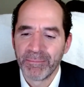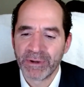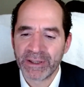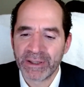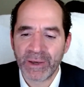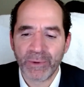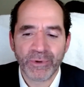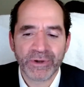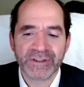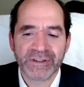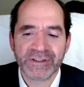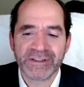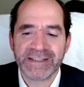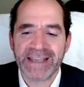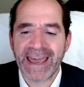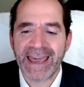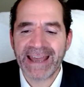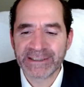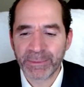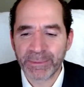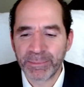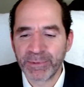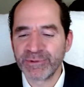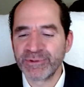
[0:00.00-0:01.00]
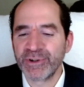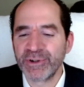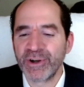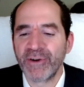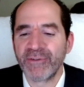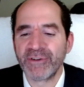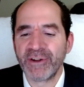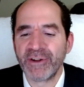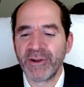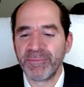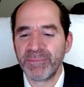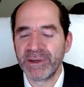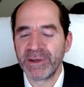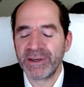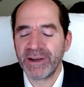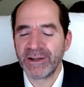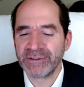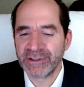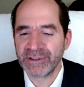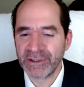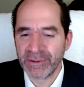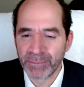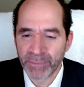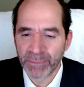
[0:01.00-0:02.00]
but they wouldn't say it's a preservative
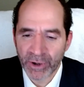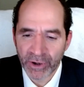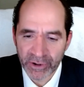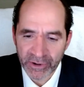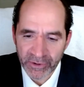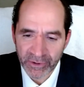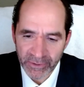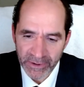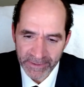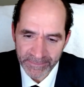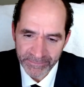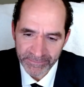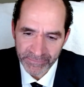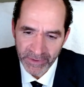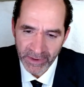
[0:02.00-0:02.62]
because of the mercury.